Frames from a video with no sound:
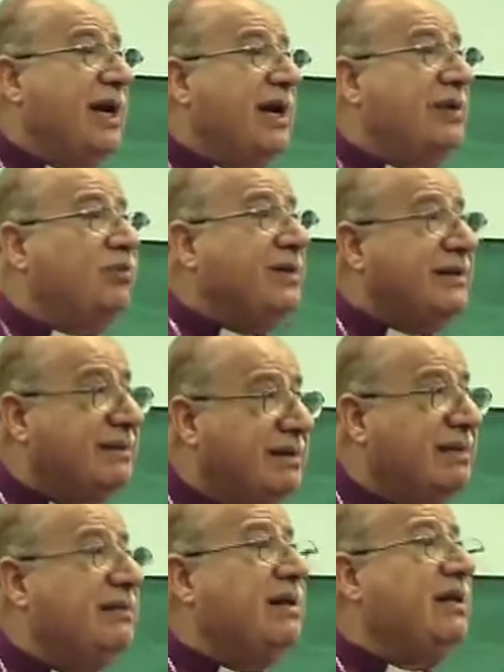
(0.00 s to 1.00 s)
And we
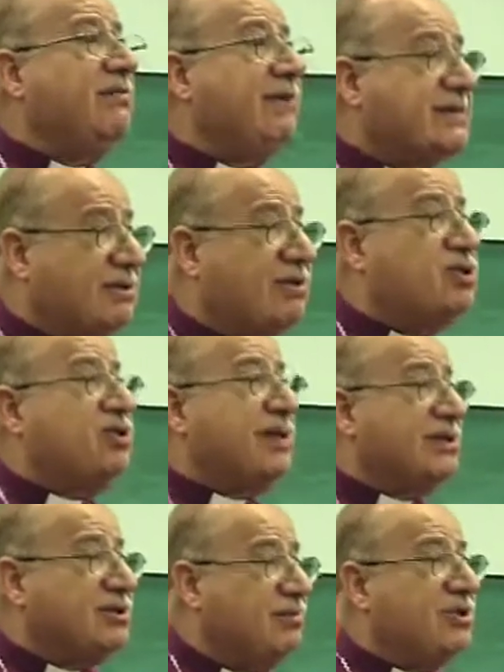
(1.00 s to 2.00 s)
did live as
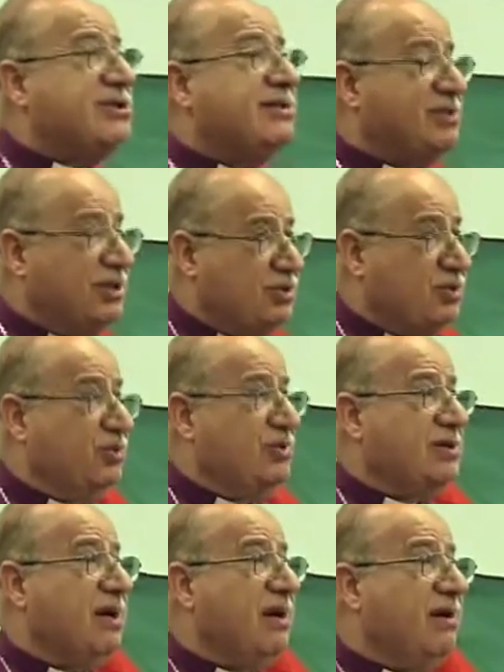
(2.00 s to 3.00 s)
Christians, Muslims, and
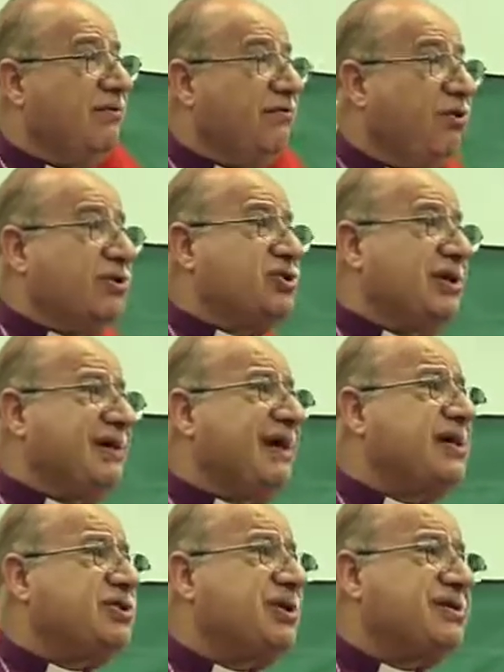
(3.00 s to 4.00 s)
Jews for
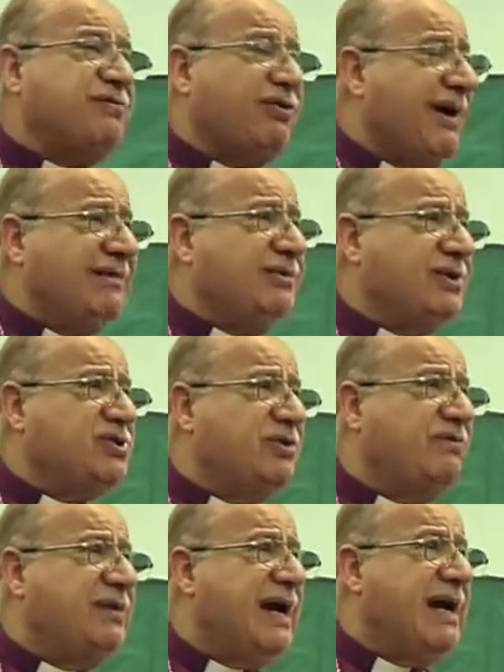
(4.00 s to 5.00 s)
generations, for hundreds
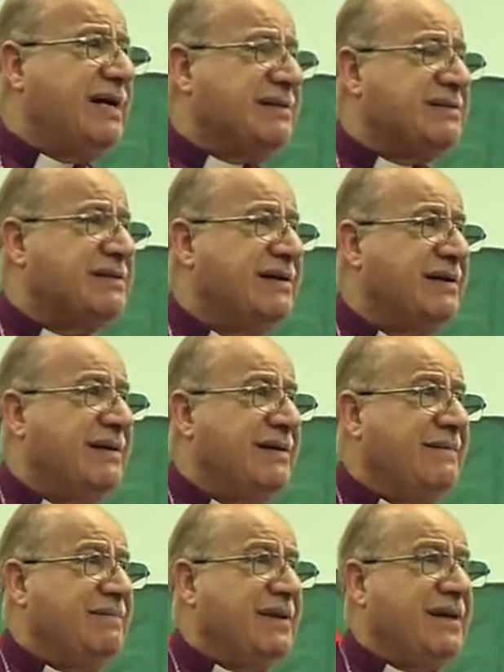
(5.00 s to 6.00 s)
of years.
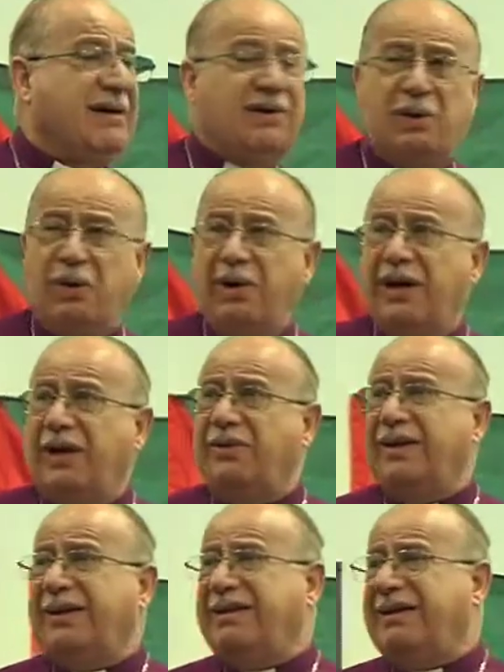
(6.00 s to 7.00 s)
Only
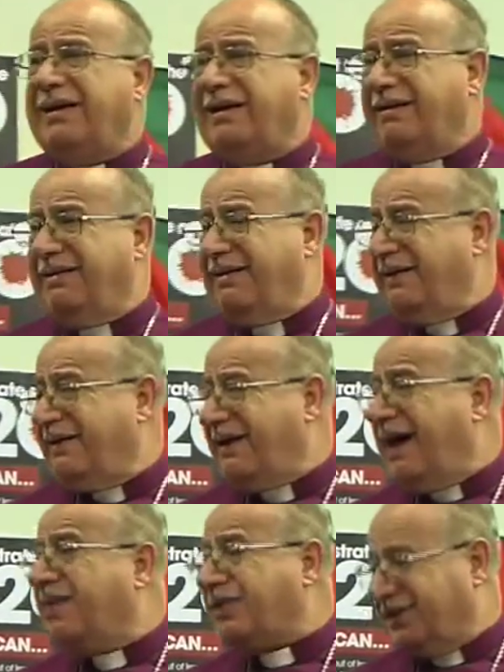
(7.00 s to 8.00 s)
when the
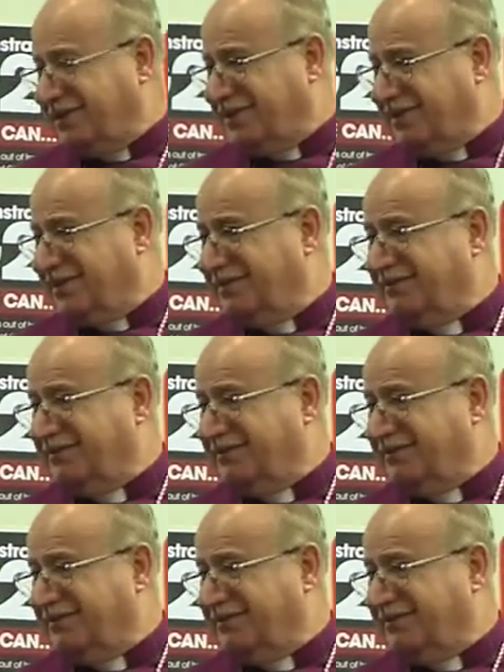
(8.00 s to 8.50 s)
others